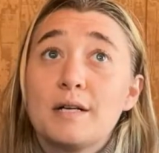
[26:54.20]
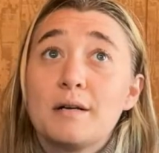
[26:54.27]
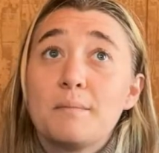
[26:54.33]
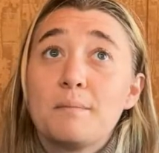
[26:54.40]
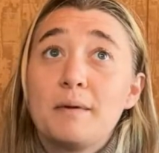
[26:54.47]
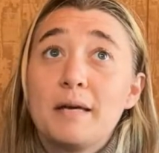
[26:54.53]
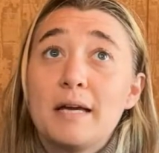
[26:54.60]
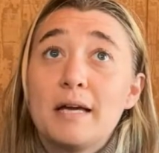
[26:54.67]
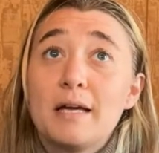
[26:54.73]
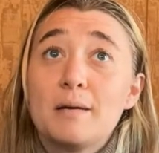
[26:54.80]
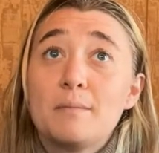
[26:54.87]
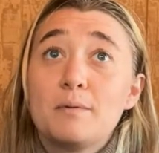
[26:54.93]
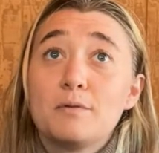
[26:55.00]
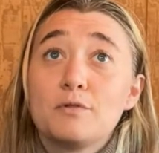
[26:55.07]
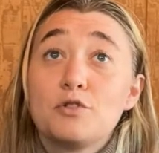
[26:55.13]
be
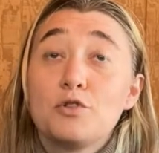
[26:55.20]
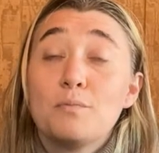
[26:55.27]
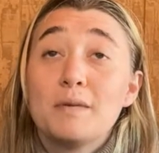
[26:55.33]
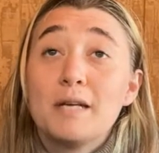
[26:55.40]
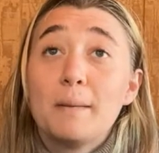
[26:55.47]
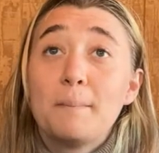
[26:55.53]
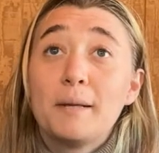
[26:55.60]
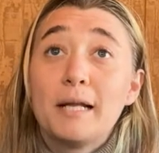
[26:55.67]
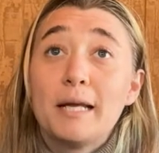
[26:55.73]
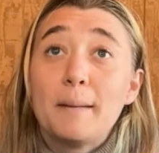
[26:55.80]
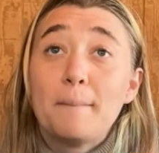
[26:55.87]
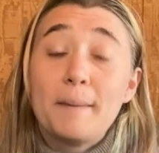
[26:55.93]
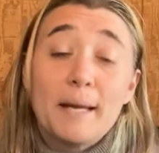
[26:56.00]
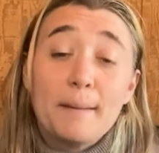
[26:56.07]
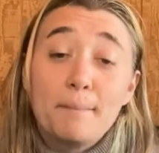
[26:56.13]
able to manipulate
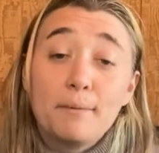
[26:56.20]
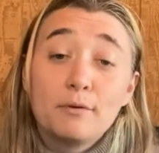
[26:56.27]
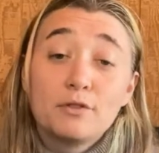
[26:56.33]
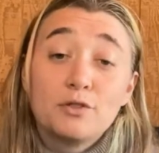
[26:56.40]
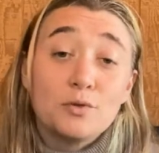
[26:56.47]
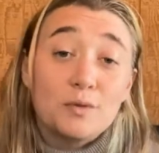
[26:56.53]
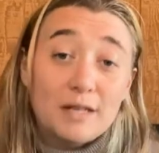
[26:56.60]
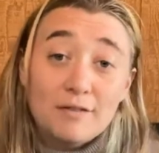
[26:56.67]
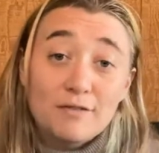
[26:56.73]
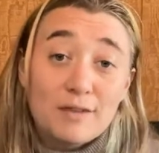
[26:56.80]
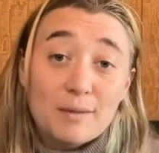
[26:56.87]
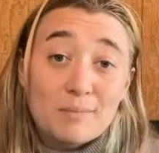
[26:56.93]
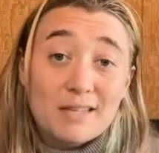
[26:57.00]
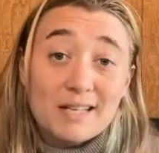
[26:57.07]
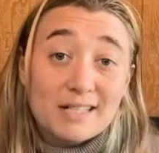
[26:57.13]
people to give
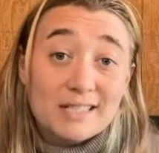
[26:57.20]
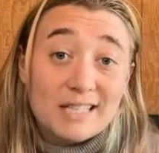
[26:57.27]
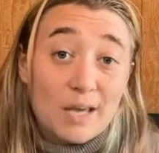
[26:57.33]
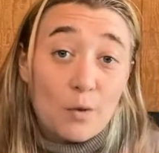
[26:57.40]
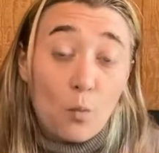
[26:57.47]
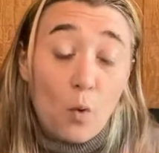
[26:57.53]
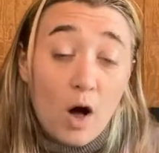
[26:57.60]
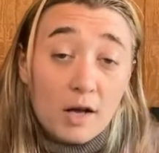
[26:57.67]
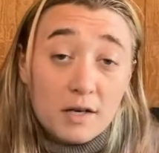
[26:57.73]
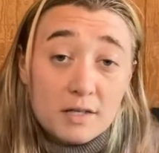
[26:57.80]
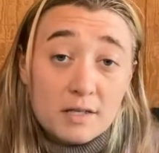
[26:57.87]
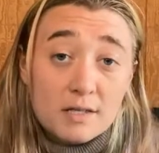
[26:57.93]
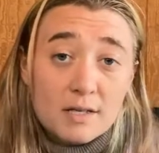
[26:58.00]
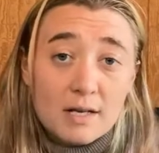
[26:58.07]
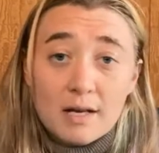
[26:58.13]
them things they
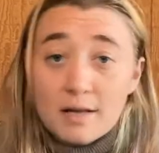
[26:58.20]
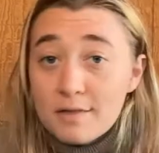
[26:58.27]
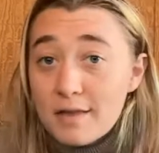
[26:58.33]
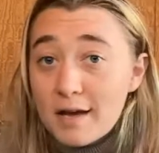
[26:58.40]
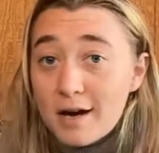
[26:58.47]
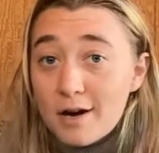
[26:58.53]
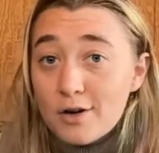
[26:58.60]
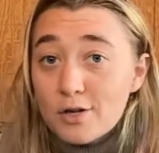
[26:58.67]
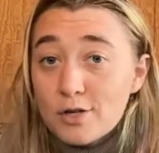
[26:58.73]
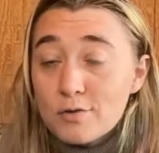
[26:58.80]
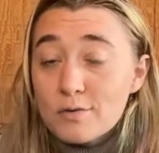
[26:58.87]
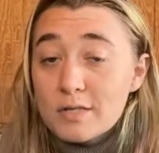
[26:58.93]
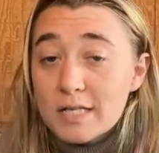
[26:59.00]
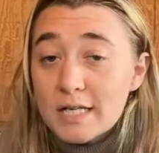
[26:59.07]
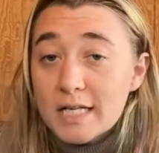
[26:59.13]
want. They are
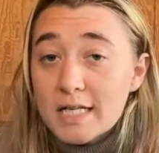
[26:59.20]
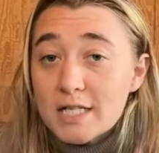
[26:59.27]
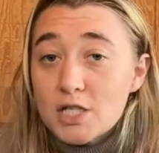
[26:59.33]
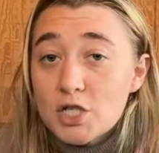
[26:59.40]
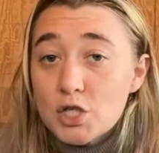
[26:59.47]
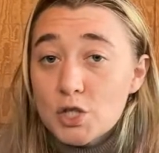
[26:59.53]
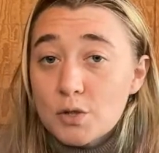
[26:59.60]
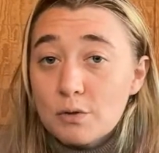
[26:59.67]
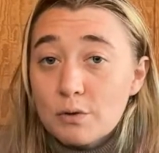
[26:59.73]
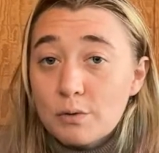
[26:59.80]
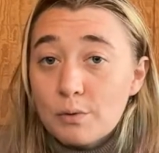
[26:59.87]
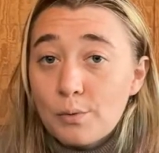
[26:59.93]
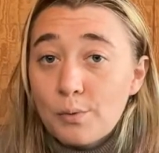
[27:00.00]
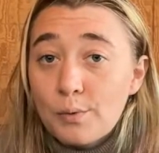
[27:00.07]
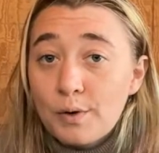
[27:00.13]
using it
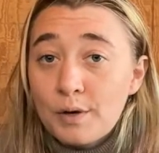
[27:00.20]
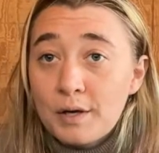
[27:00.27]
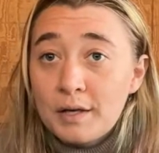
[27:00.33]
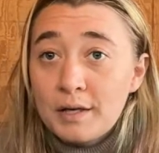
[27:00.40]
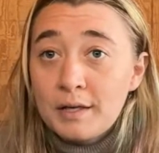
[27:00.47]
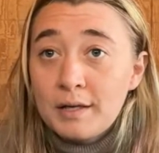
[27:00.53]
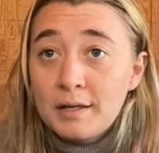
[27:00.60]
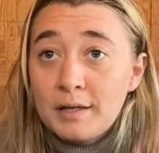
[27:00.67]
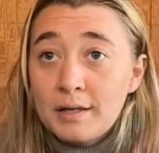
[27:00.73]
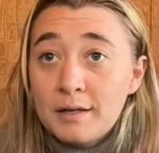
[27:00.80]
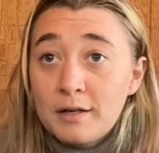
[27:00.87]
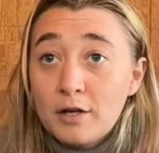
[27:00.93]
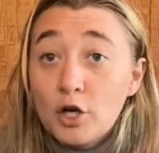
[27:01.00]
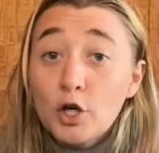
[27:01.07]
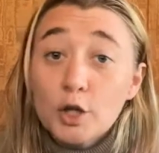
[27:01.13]
to
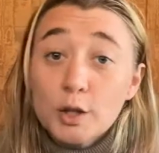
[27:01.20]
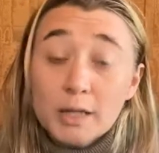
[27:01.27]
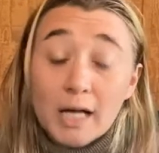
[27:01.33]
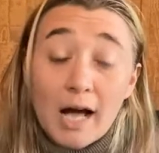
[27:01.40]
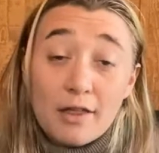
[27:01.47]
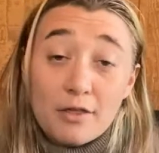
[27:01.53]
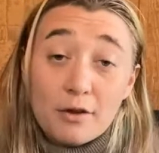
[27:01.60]
hurt other